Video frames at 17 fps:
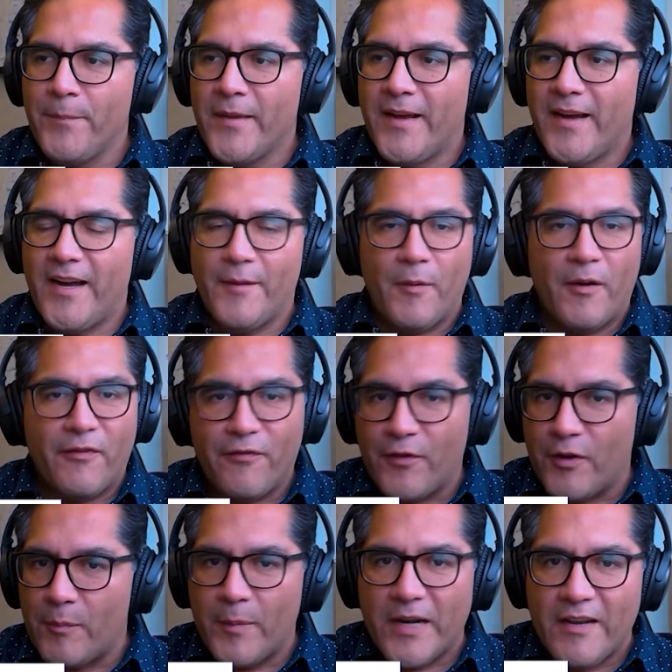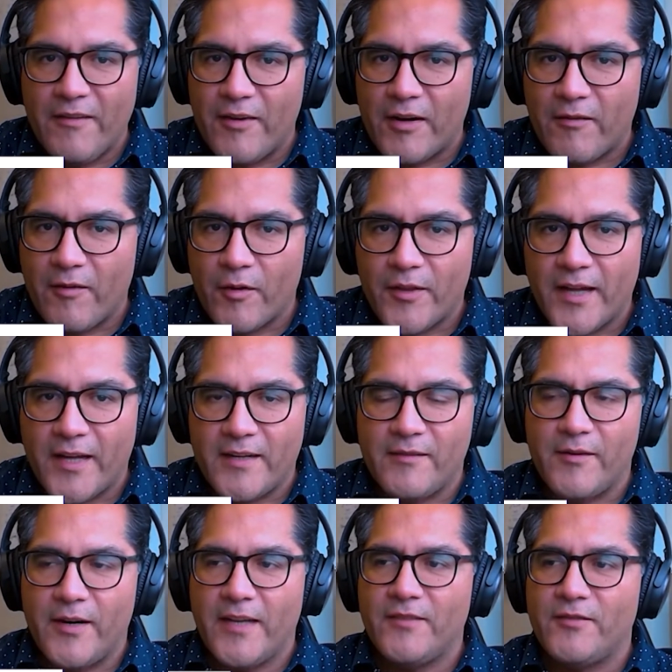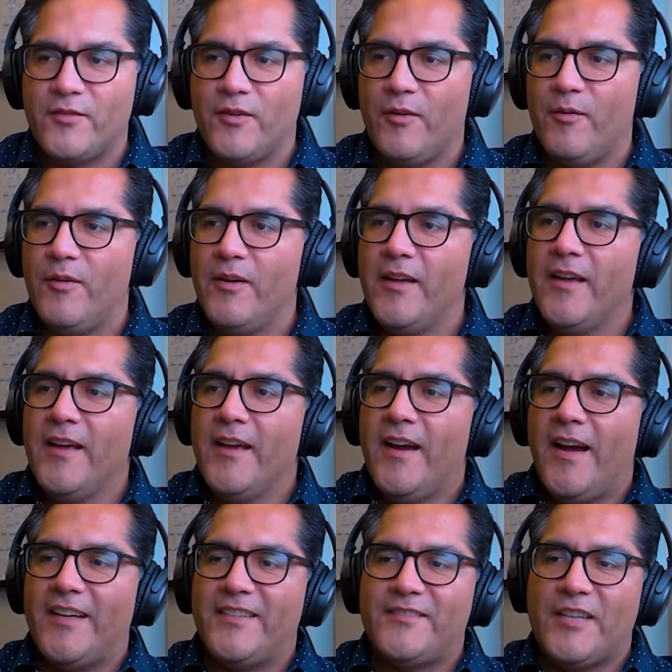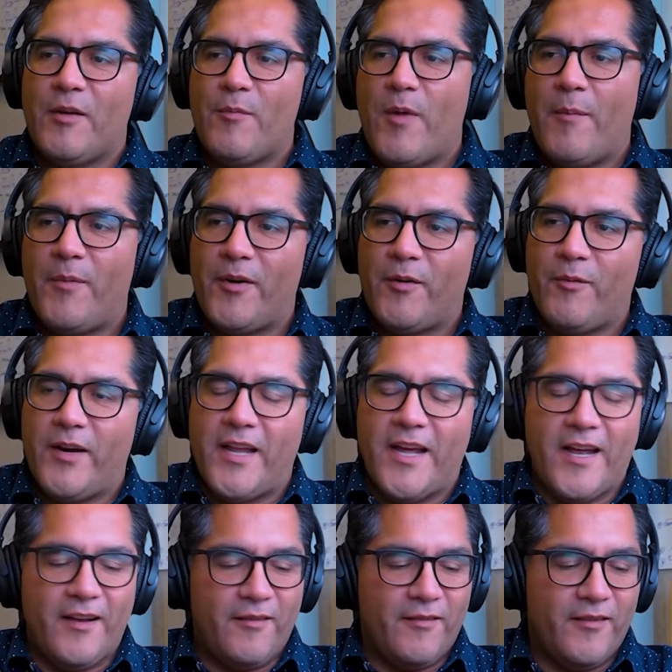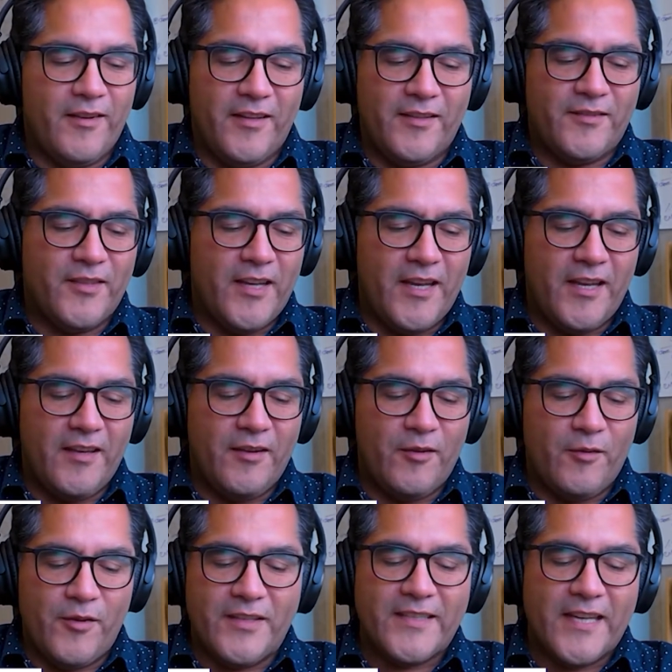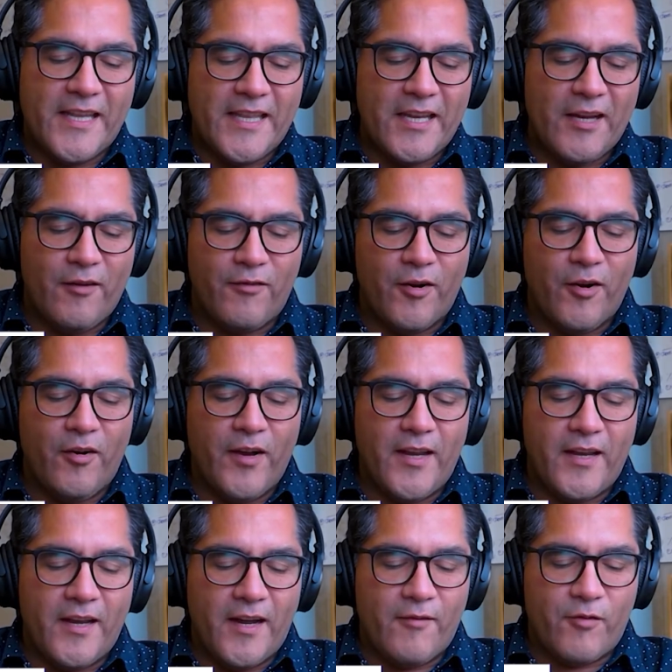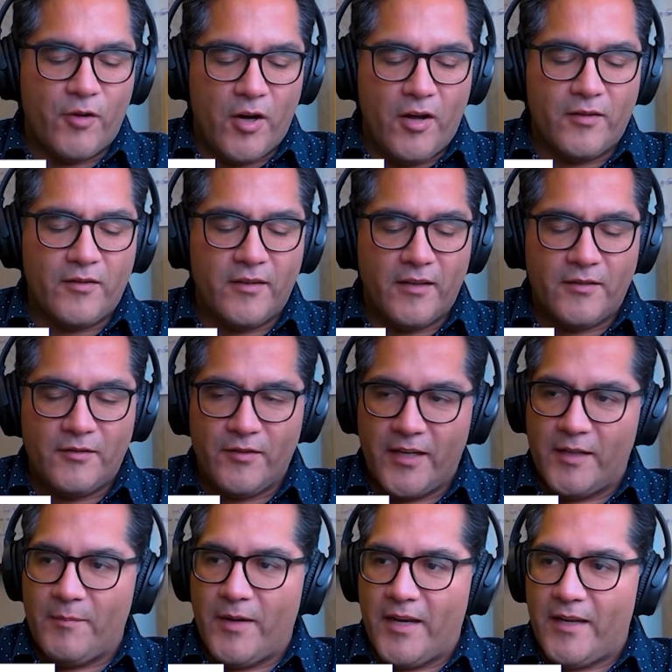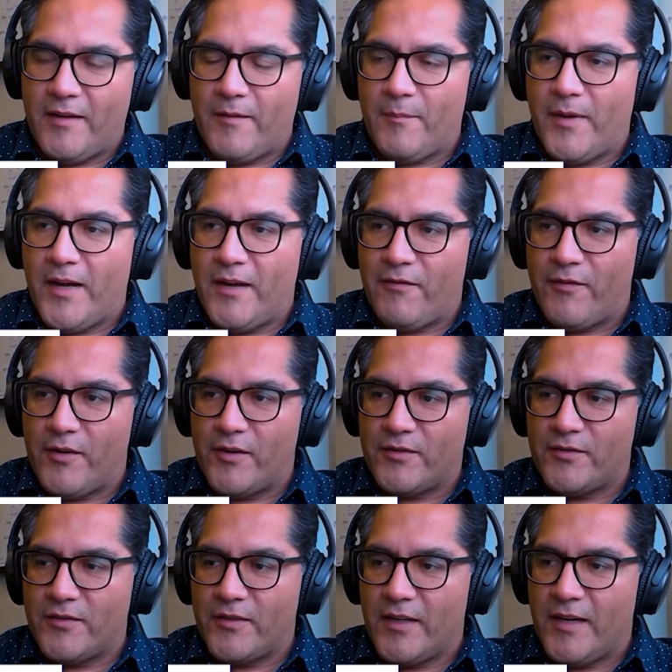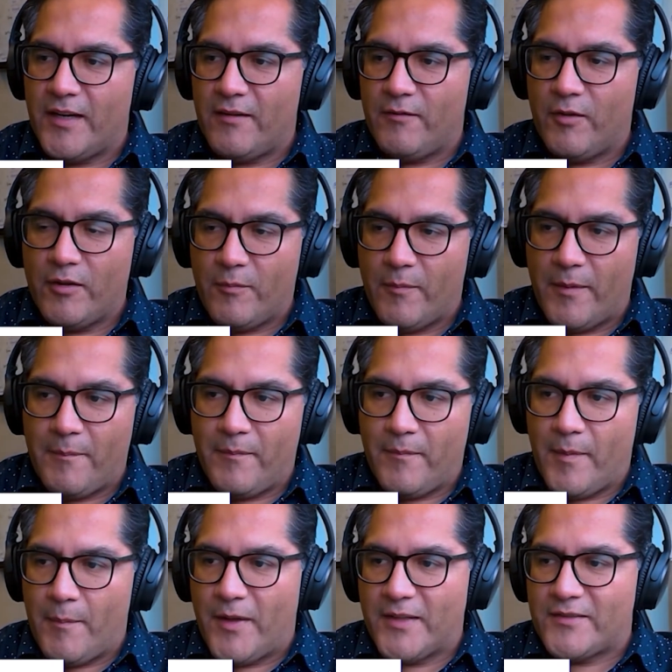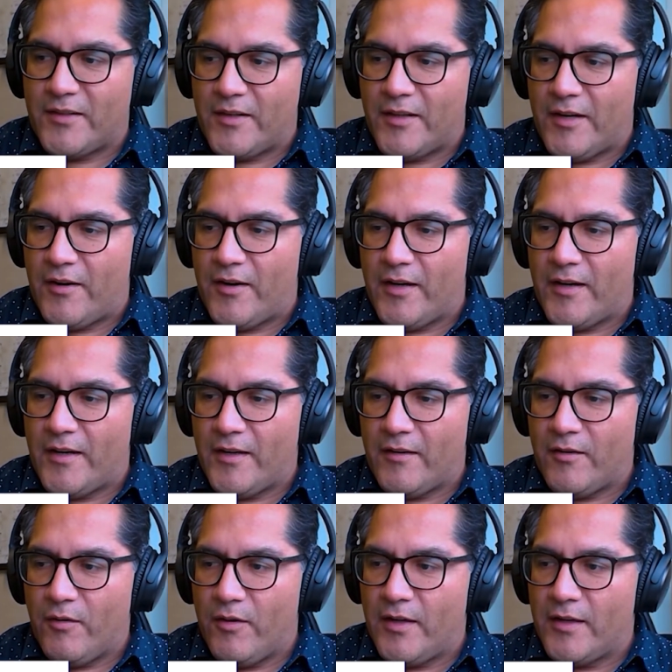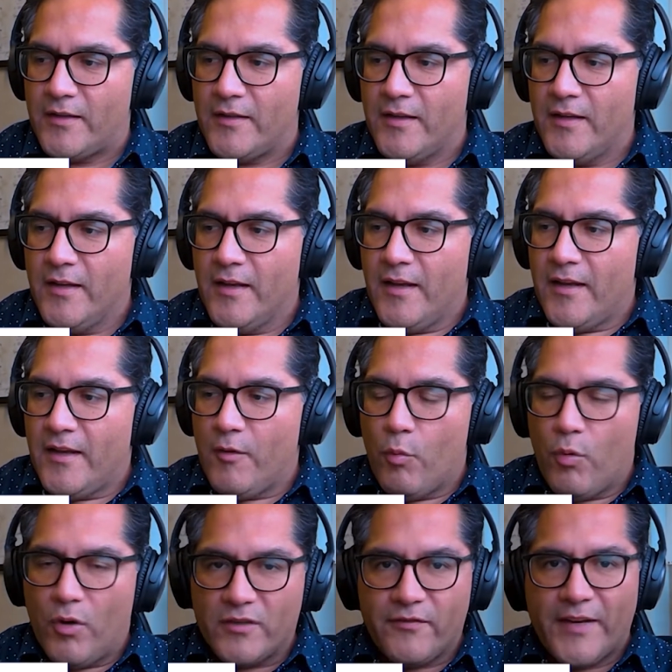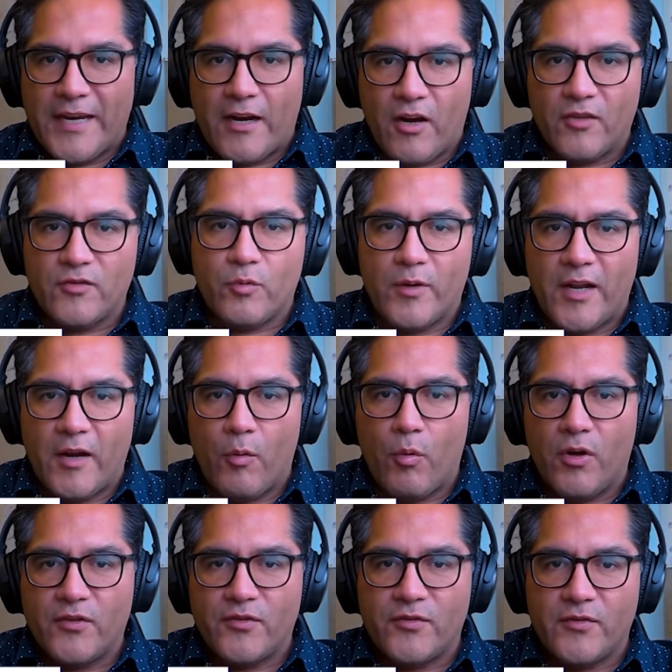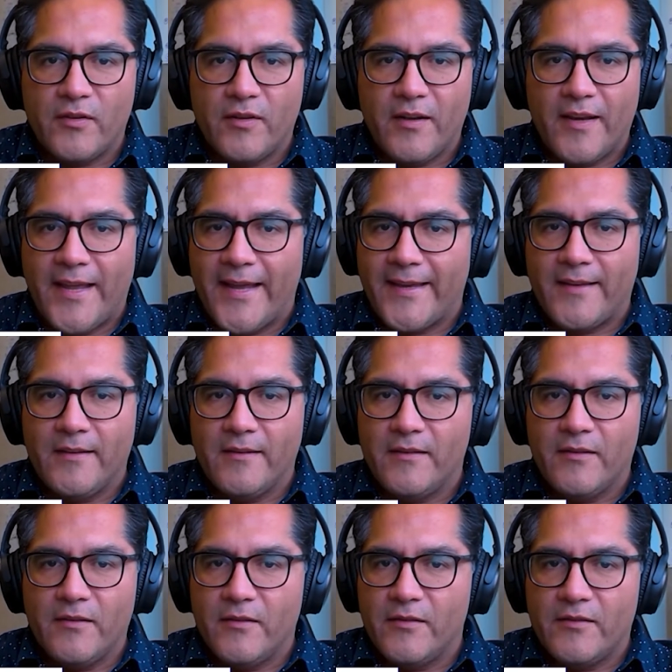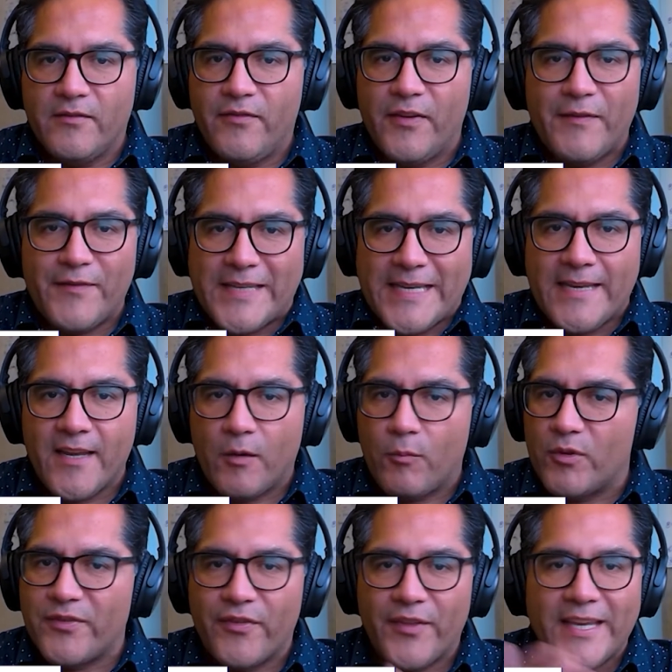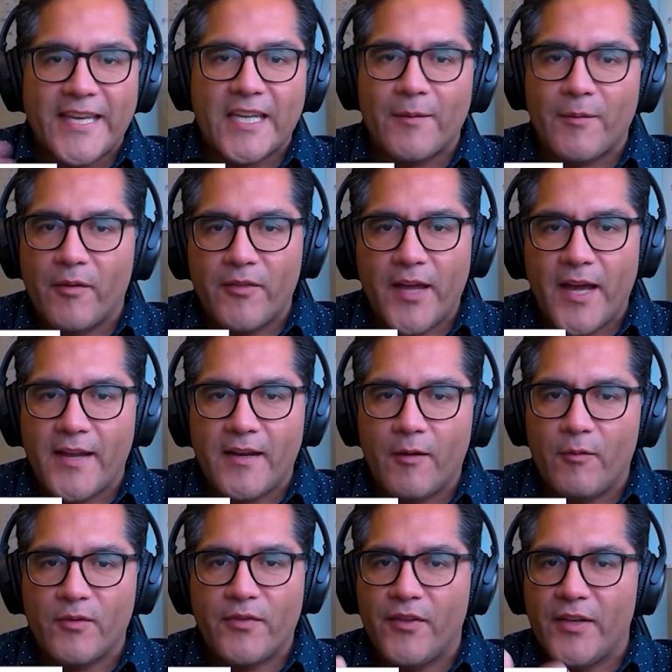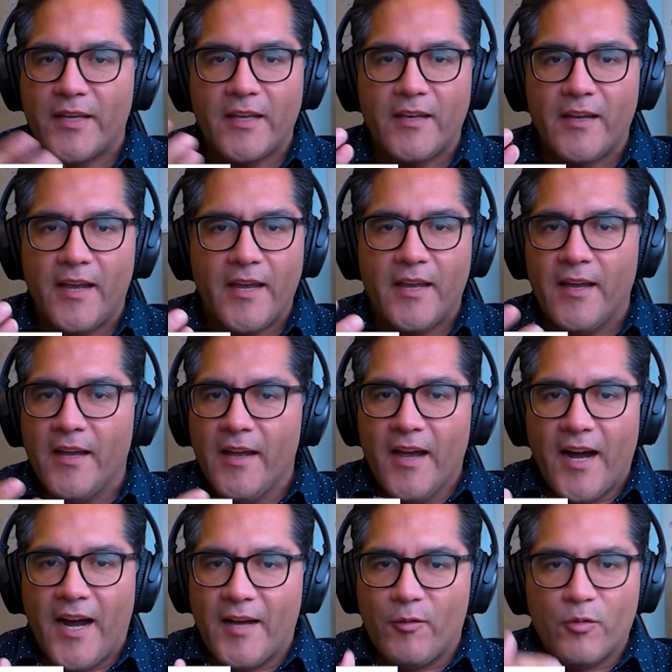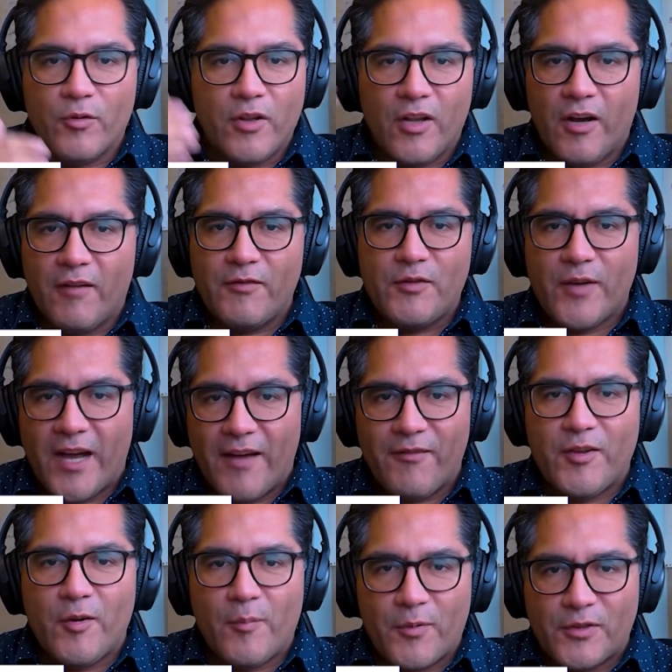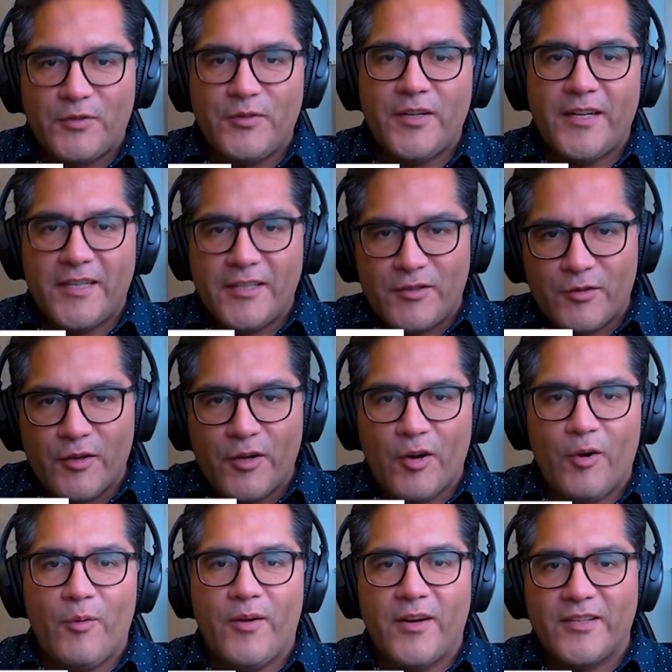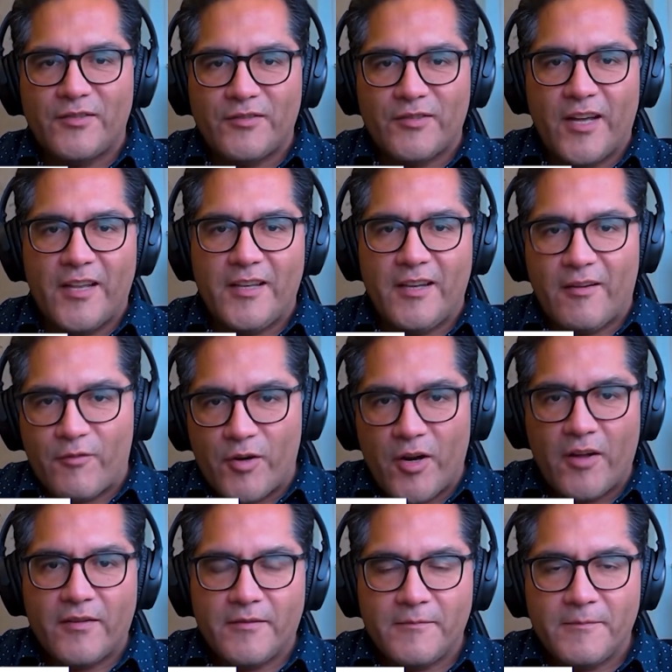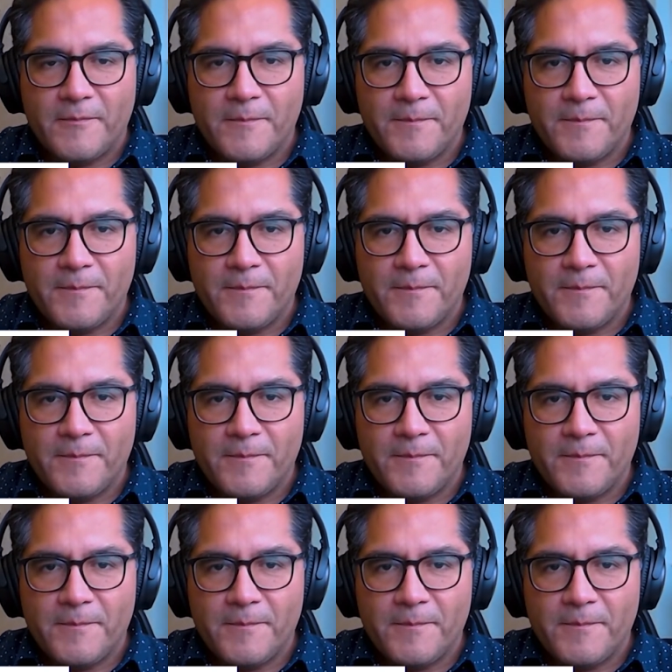Yep. I'm a firm believer about that, right? So I still remember when let's say, this idea of going abroad and to get my first, my master there in Holland, it was because when I was like 15, I was thinking about that. I was thinking, hey, I would love to have the opportunity to go and study abroad.